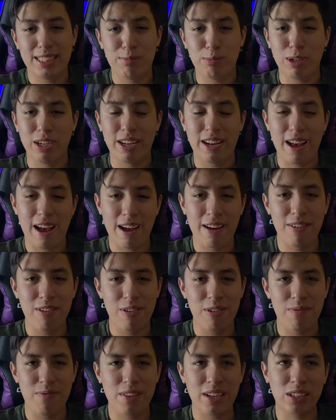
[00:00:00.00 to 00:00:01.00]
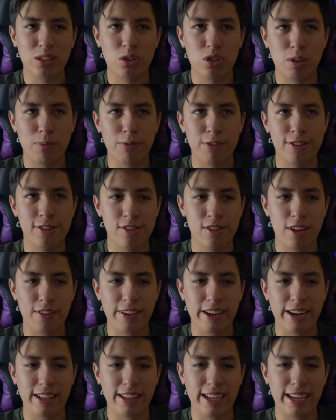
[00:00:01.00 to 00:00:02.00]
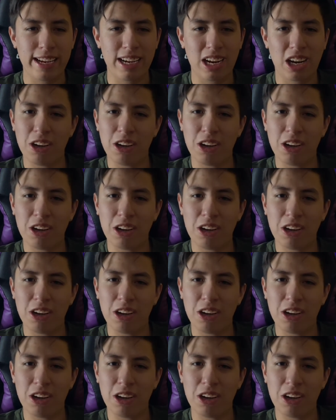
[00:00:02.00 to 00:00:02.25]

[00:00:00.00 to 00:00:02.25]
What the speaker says: But that's some stuff that I like.